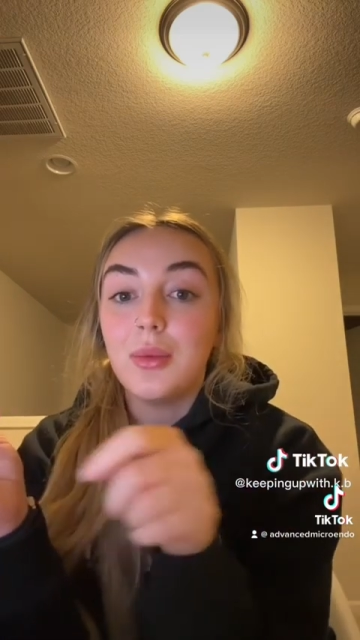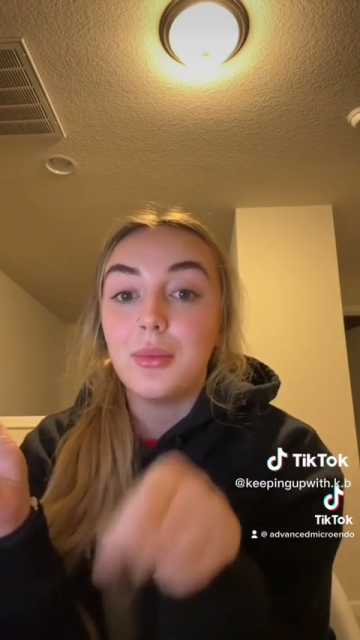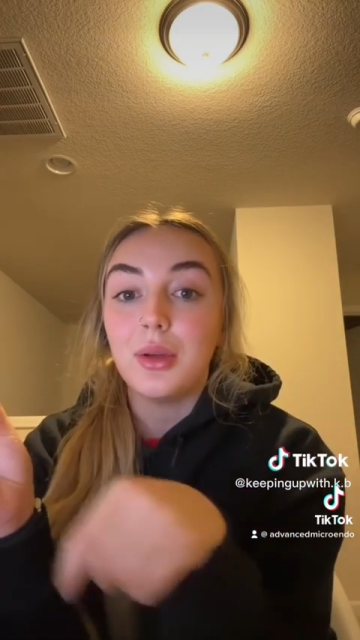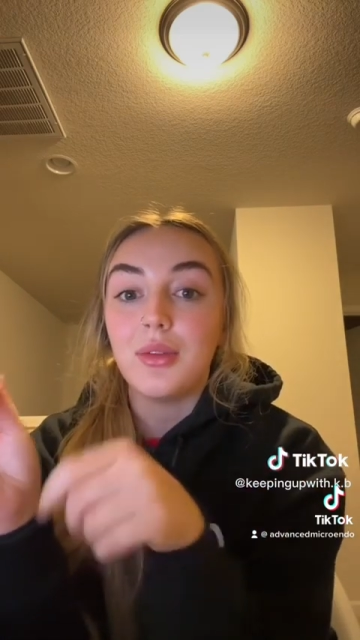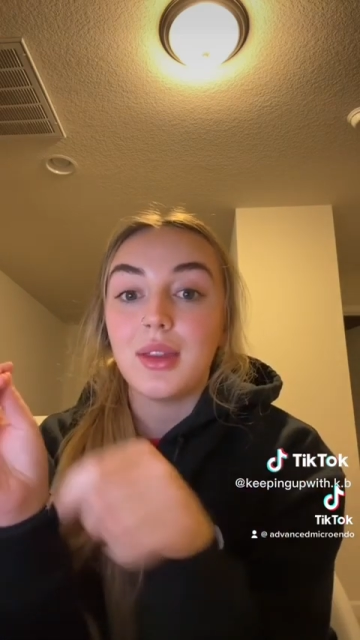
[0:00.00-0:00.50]

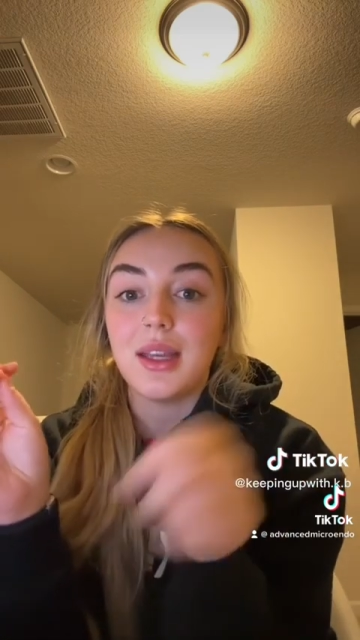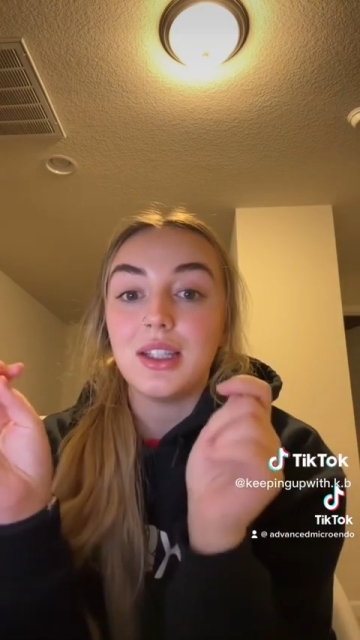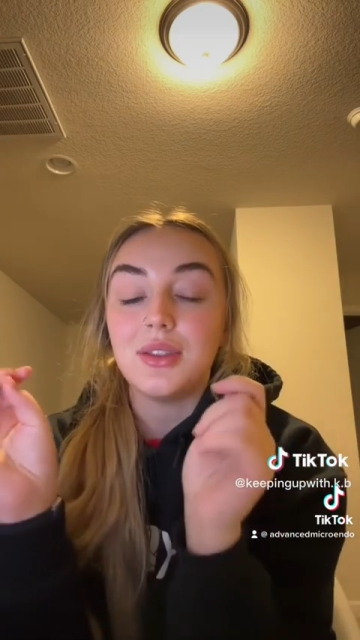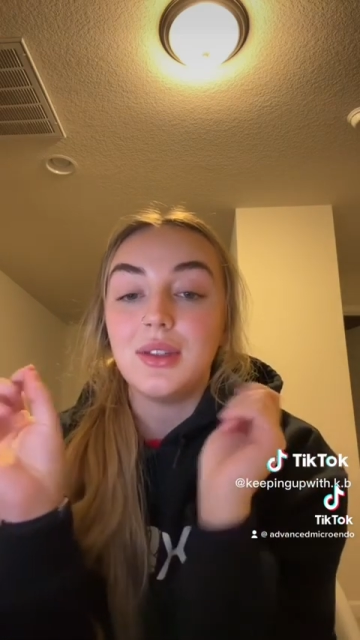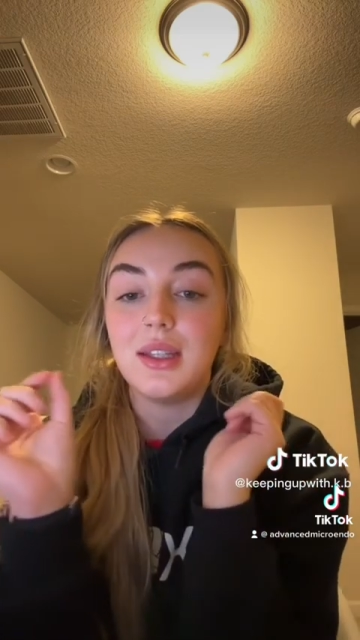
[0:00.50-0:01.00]
move the
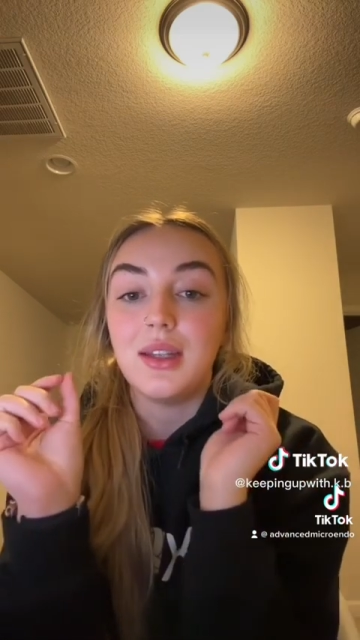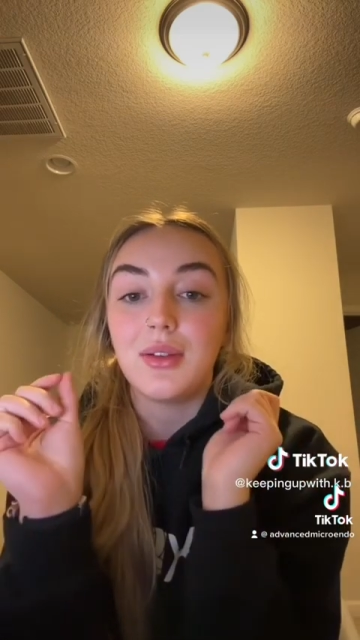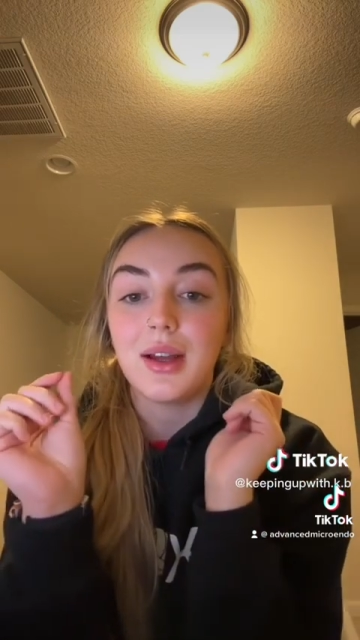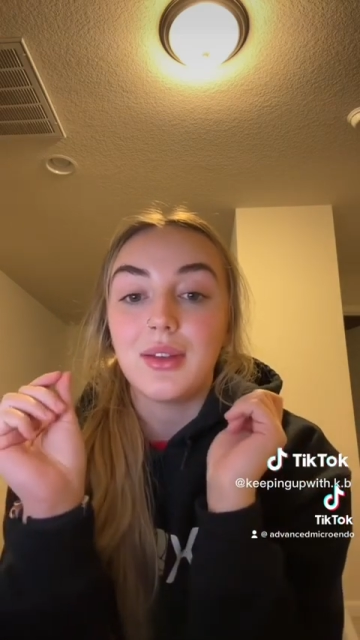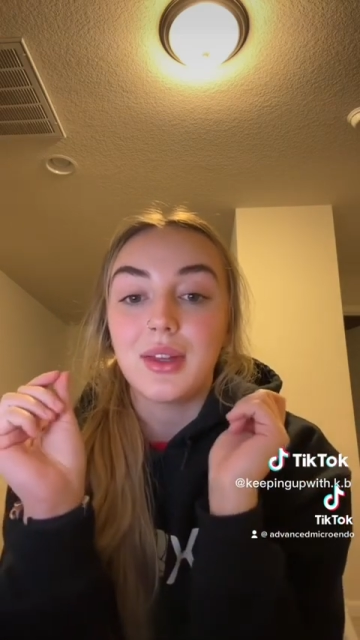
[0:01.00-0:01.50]
HV
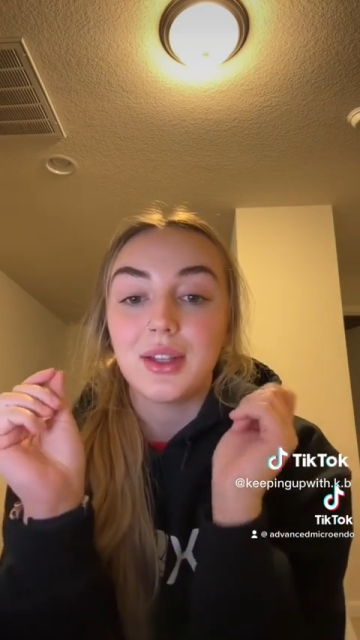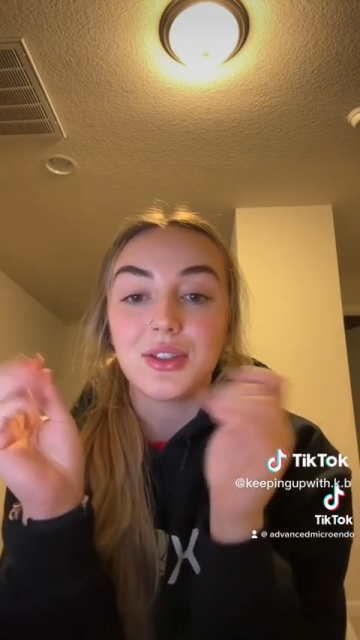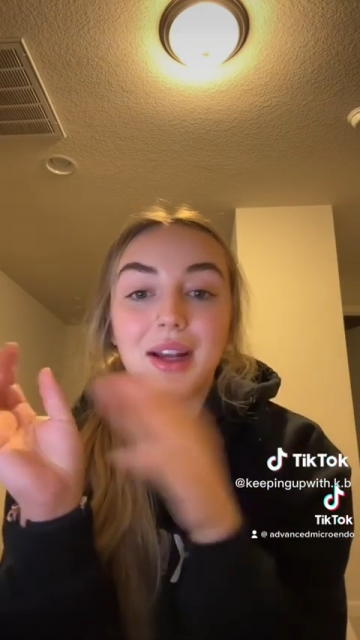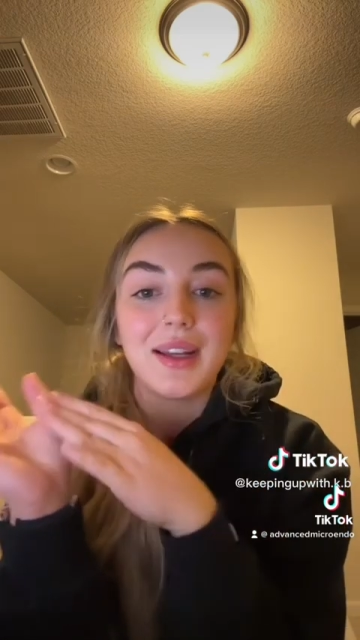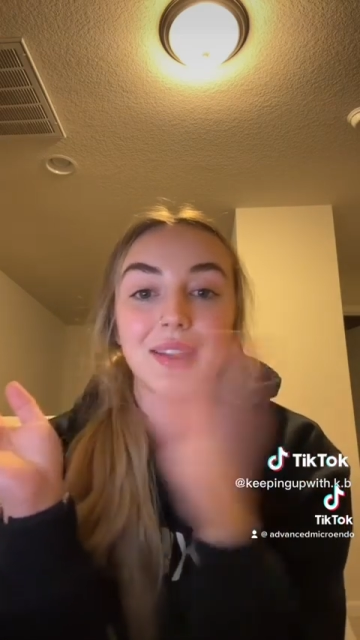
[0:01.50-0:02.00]
around, like
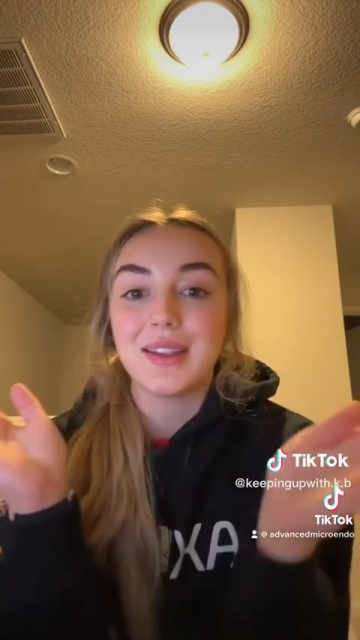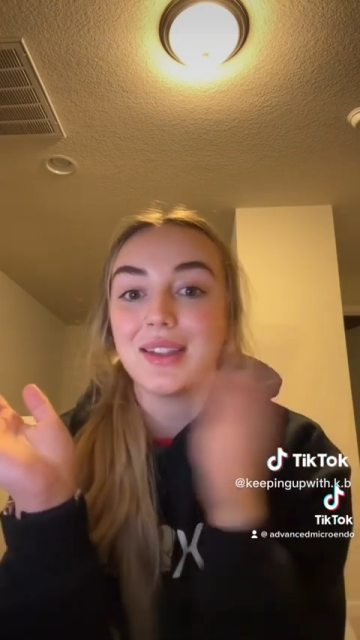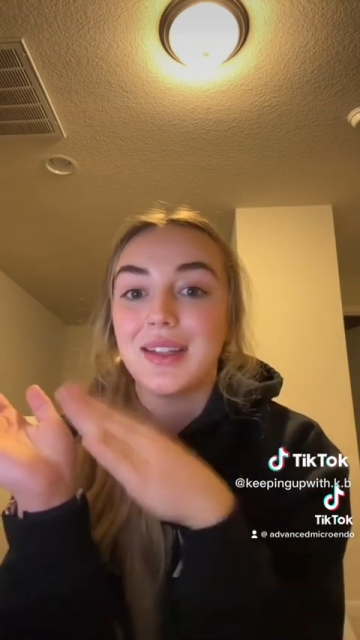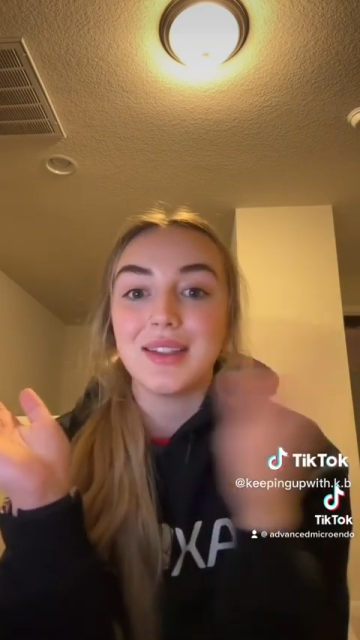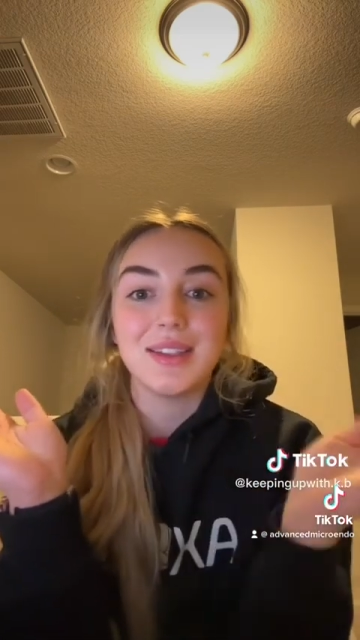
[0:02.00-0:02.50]
try and get the
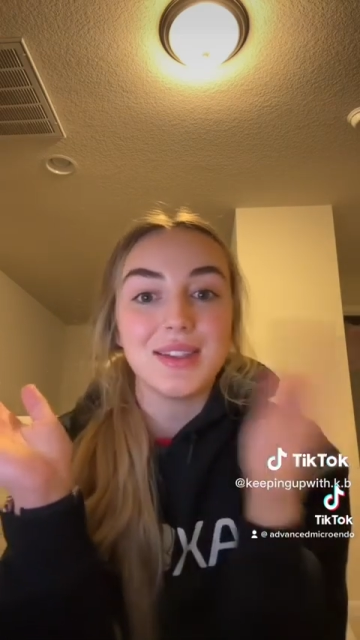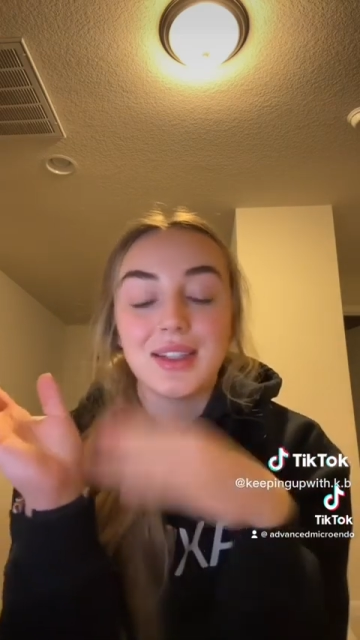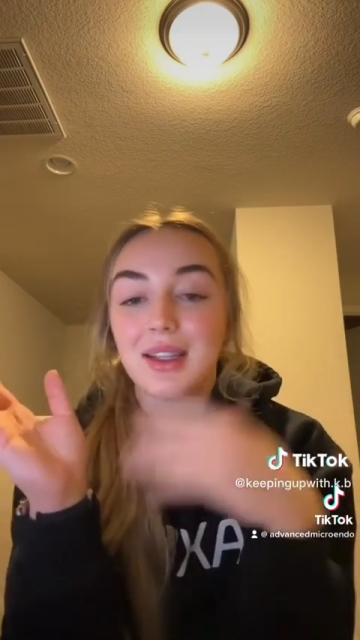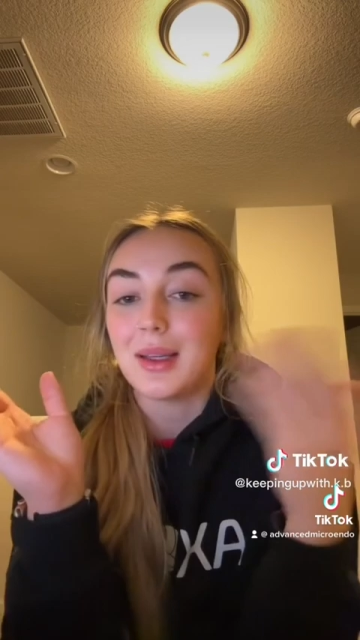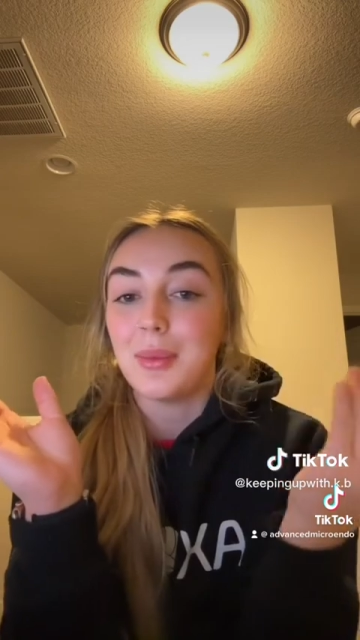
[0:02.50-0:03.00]
dentist
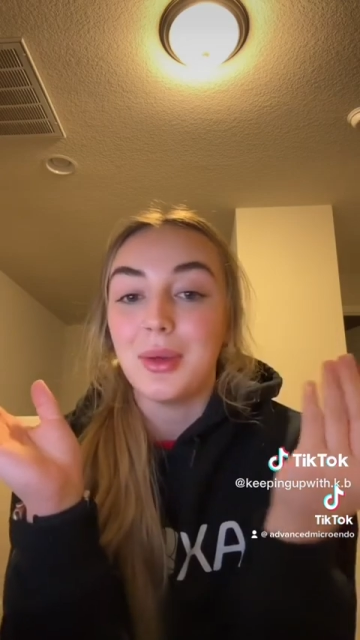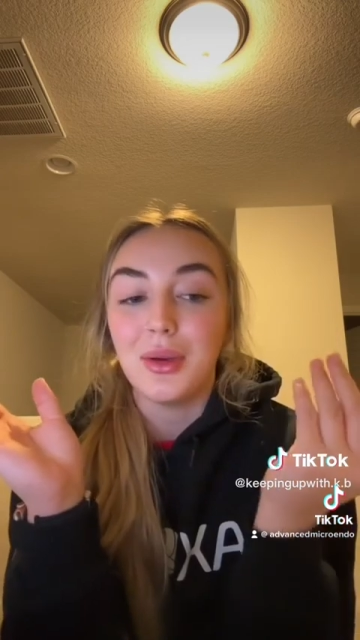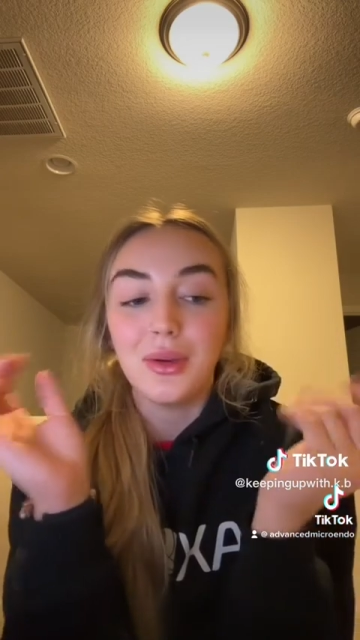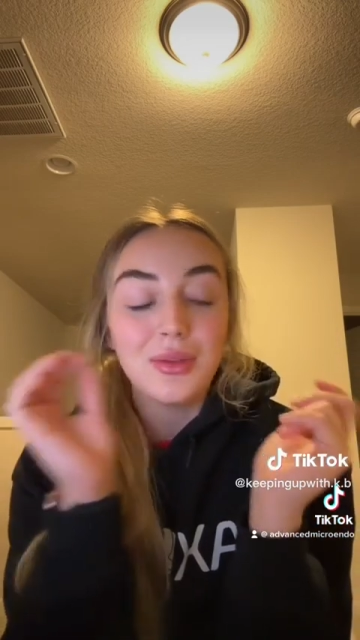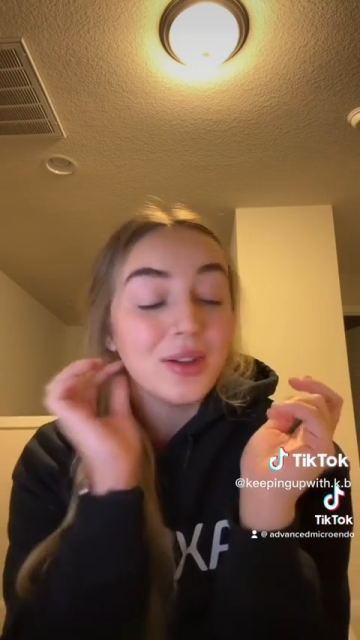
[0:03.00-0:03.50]
to like move.